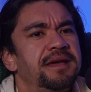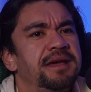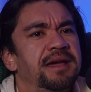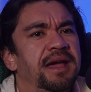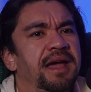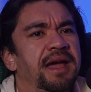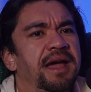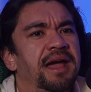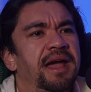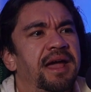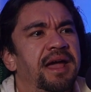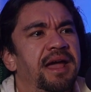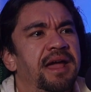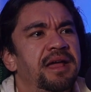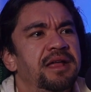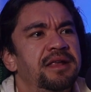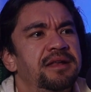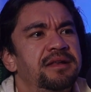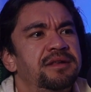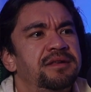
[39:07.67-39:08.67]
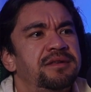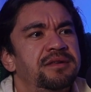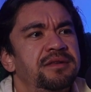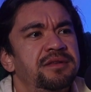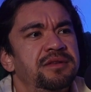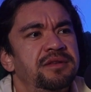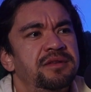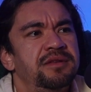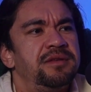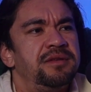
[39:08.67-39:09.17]
and
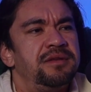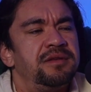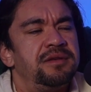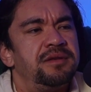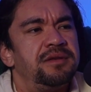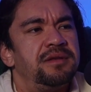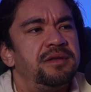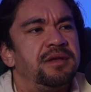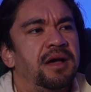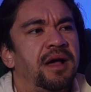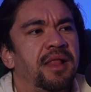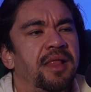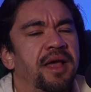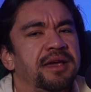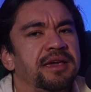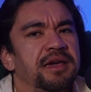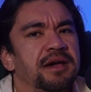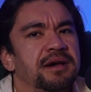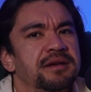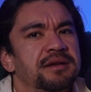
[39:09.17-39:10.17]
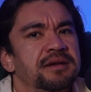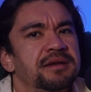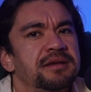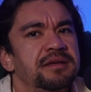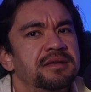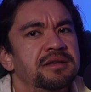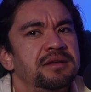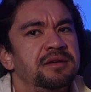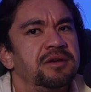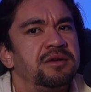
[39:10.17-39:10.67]
I like you.
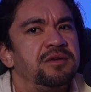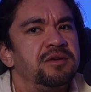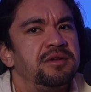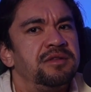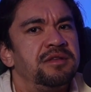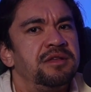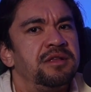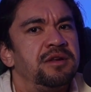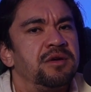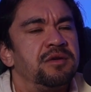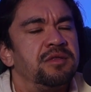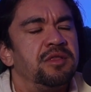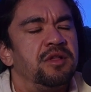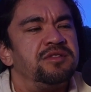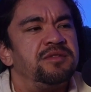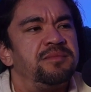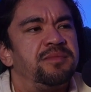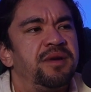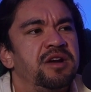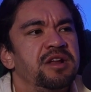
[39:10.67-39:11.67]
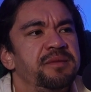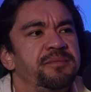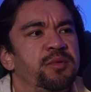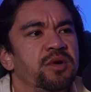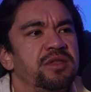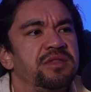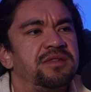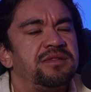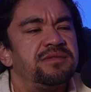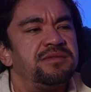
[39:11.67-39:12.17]
Good, lots of brownie
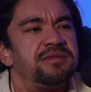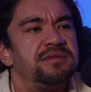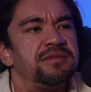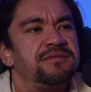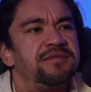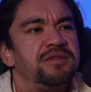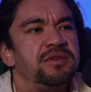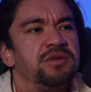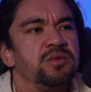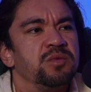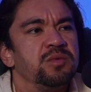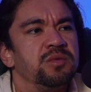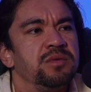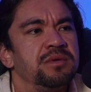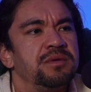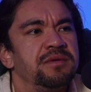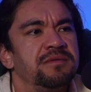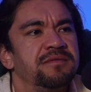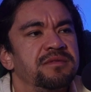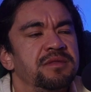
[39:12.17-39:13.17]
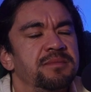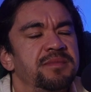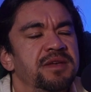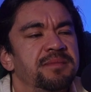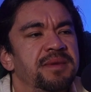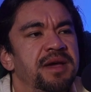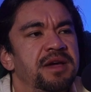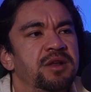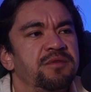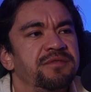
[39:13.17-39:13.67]
points for you from the big
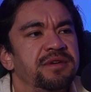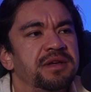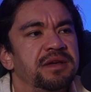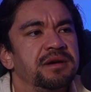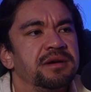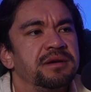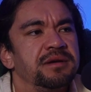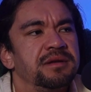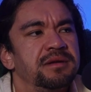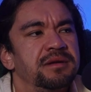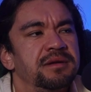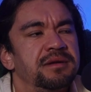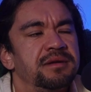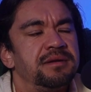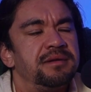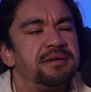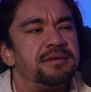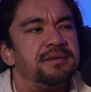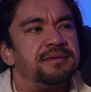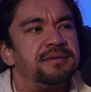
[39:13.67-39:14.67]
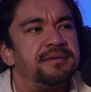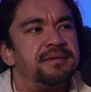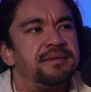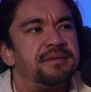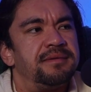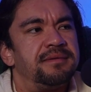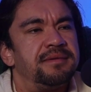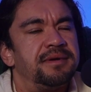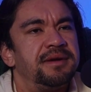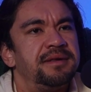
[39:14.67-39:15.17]
man over here,
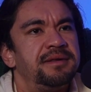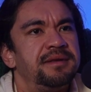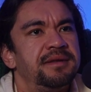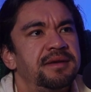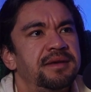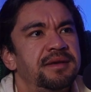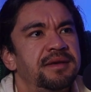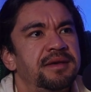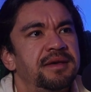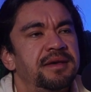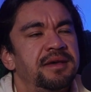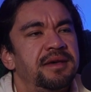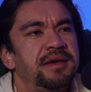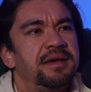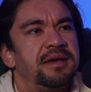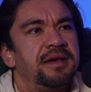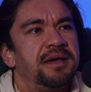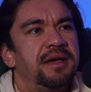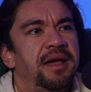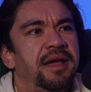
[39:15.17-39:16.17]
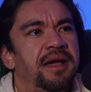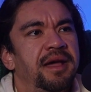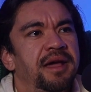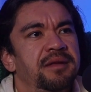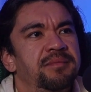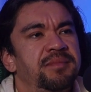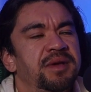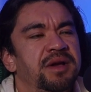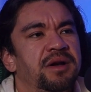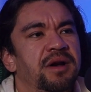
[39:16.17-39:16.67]
right?
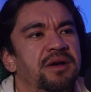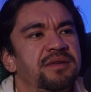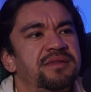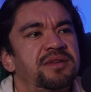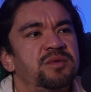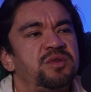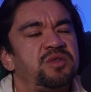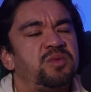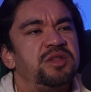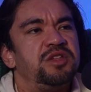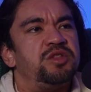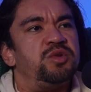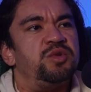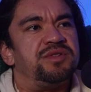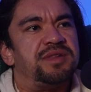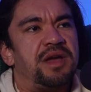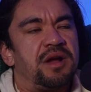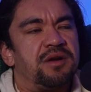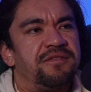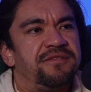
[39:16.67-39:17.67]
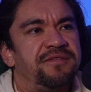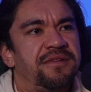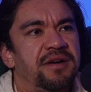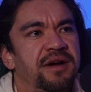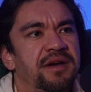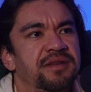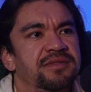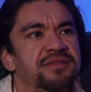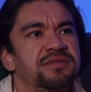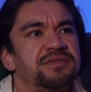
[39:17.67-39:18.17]
And because he was willing to
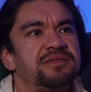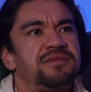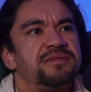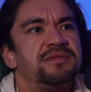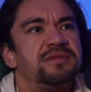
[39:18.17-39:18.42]
sacrifice,